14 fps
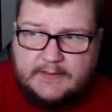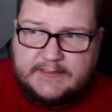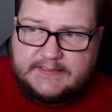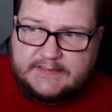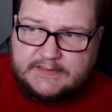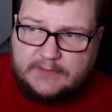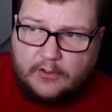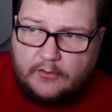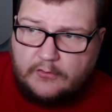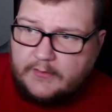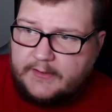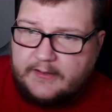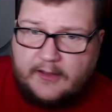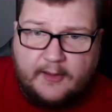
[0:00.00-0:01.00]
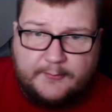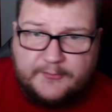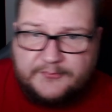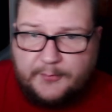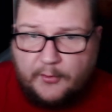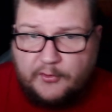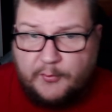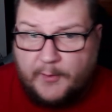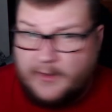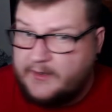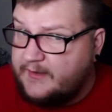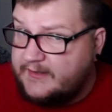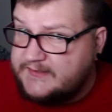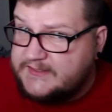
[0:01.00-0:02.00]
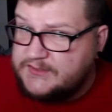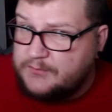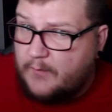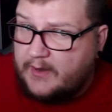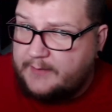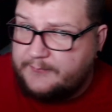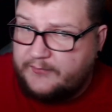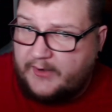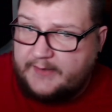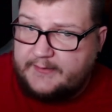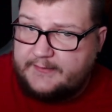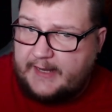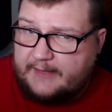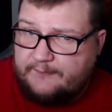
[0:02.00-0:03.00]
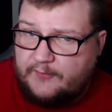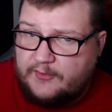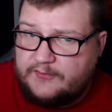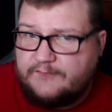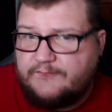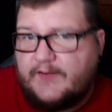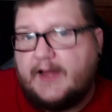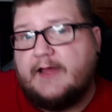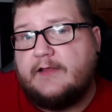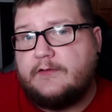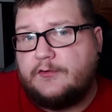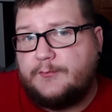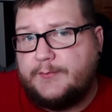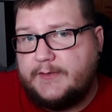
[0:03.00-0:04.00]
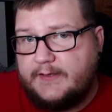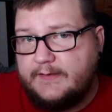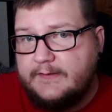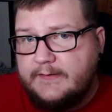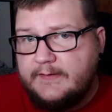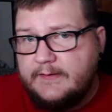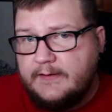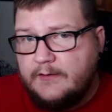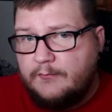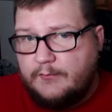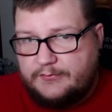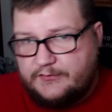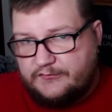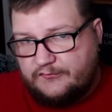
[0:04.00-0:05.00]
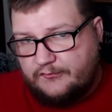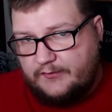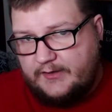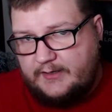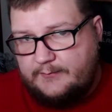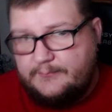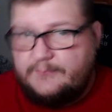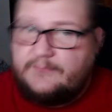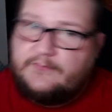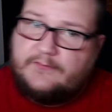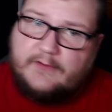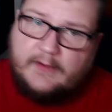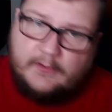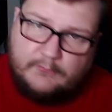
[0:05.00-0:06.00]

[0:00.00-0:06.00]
solely covers Pokemon, and this is why I'm trying to diversify a little bit with the streams,